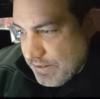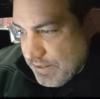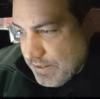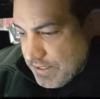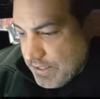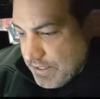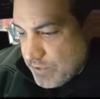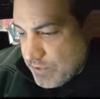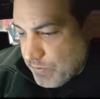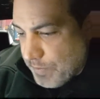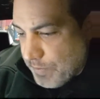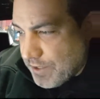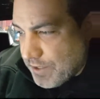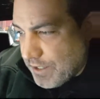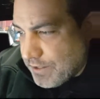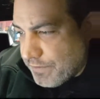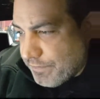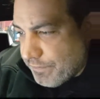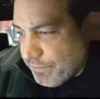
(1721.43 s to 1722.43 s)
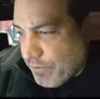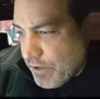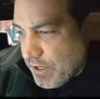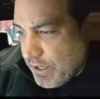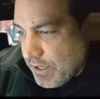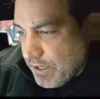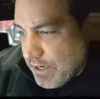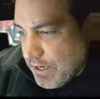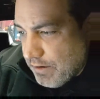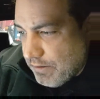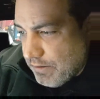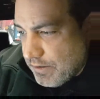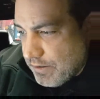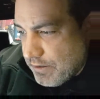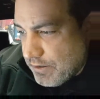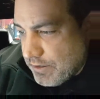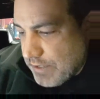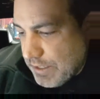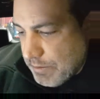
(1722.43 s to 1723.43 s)
And this website's freaking out. It
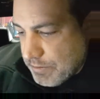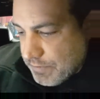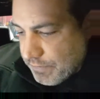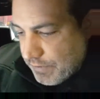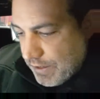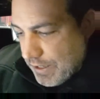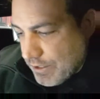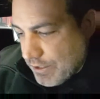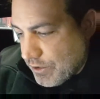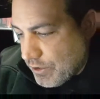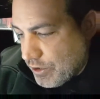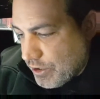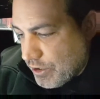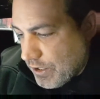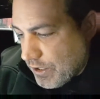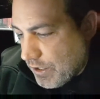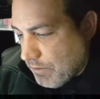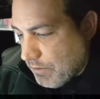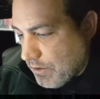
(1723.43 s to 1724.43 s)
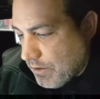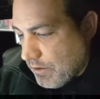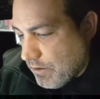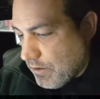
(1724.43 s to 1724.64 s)
just keeps flashing shit at me.